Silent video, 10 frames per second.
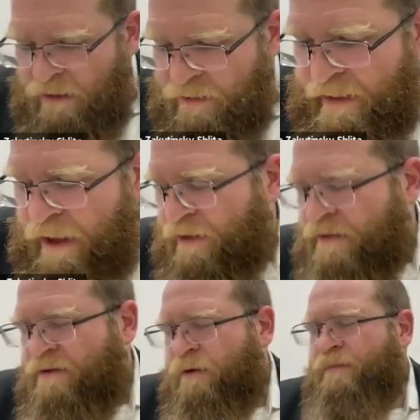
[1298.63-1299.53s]
Now,
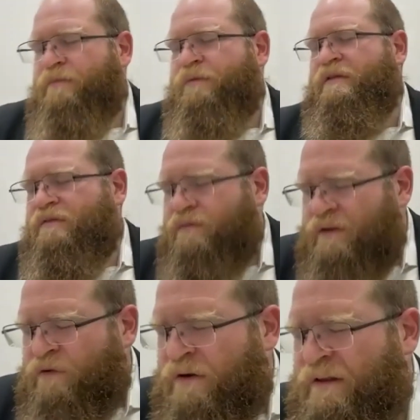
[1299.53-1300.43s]
we
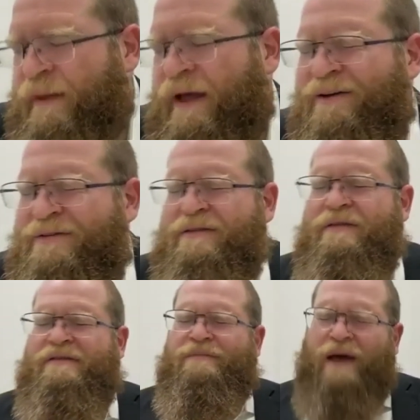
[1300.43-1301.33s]
talked about
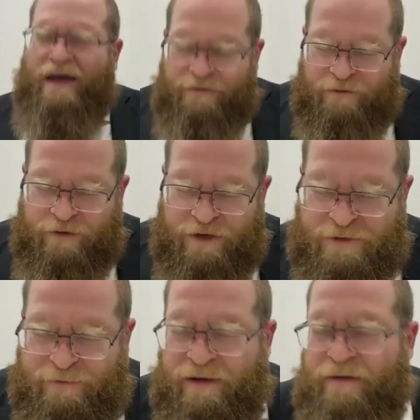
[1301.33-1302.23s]
the Zman of Kriya
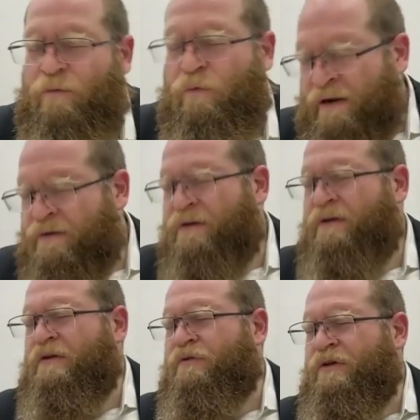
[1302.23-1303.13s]
Shema. When
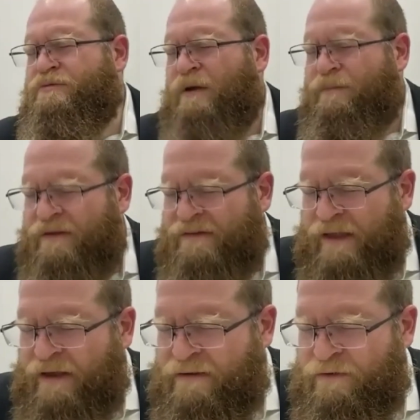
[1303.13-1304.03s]
could Kriya Shema be
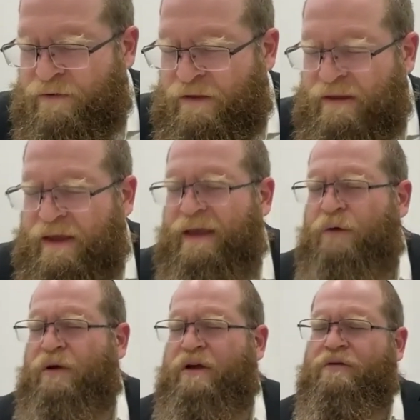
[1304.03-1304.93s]
said during the day,
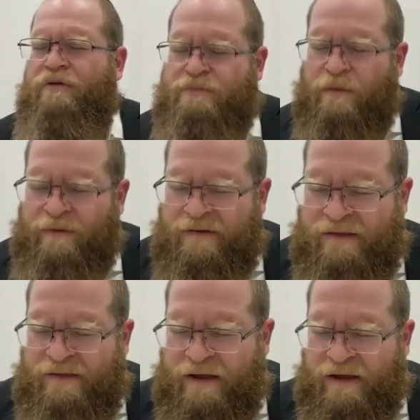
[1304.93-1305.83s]
and when could Kriya Shema be
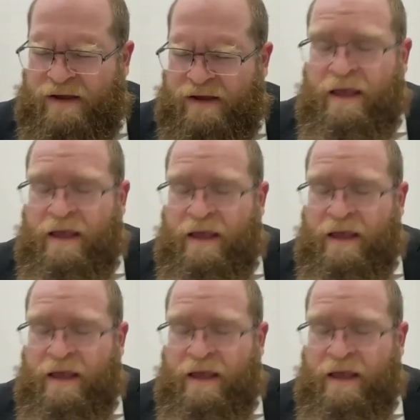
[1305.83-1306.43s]
said at night? By the way,